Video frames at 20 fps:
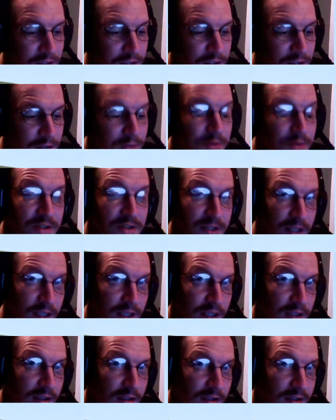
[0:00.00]
You'll
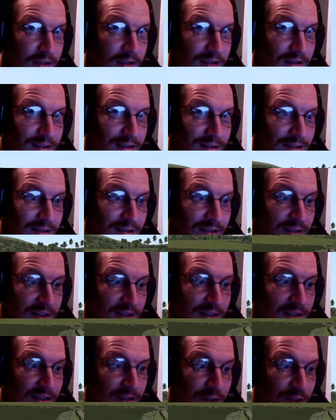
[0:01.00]
see.
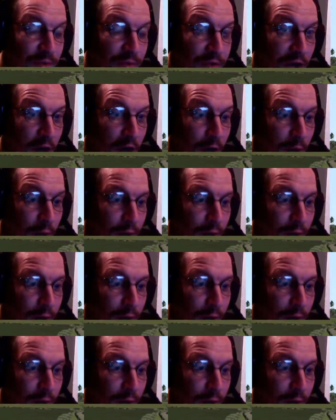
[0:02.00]
You'll know.